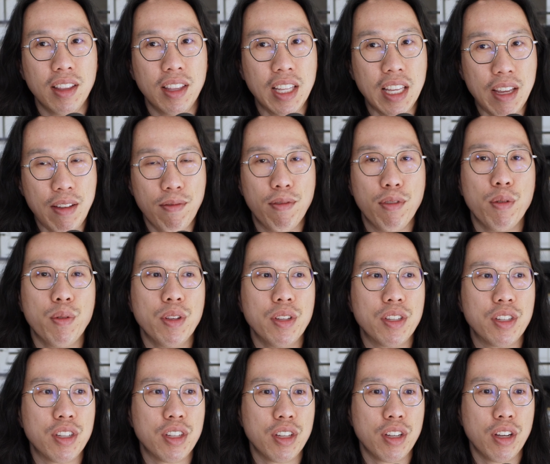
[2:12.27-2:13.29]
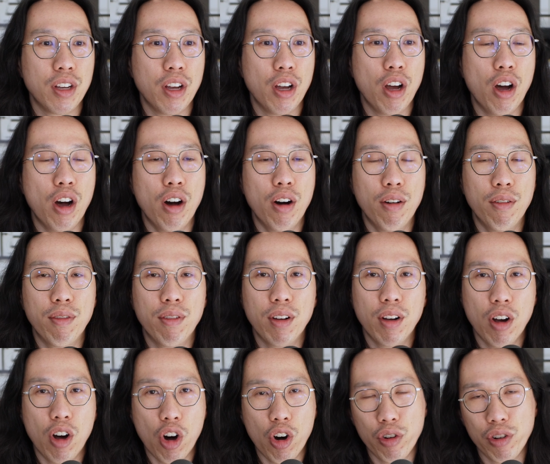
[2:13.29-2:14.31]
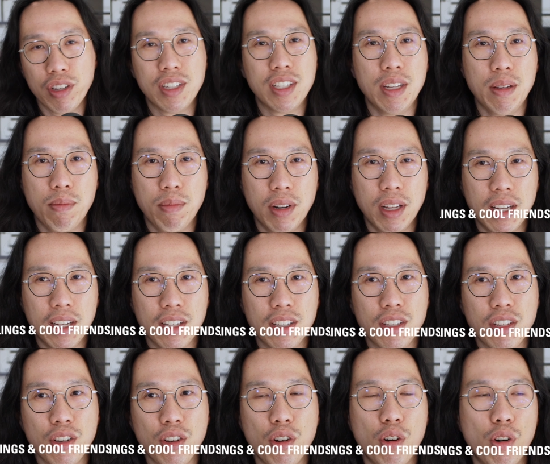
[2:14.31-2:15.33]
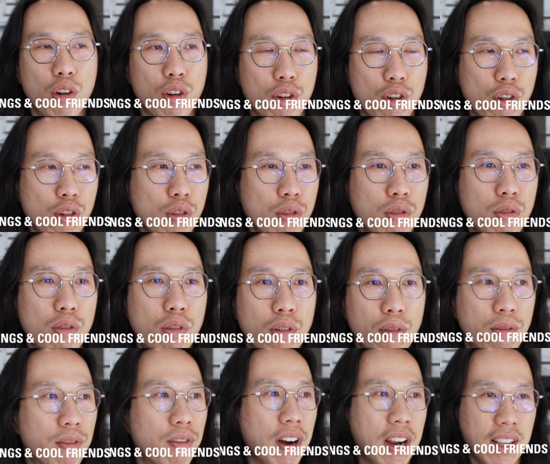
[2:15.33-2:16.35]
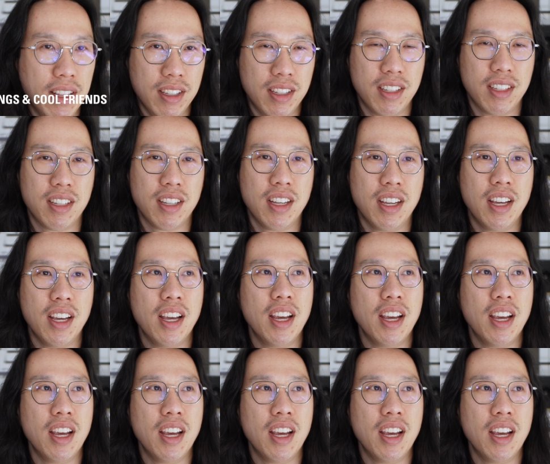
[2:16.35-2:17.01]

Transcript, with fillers: the influence of older siblings or cool friends.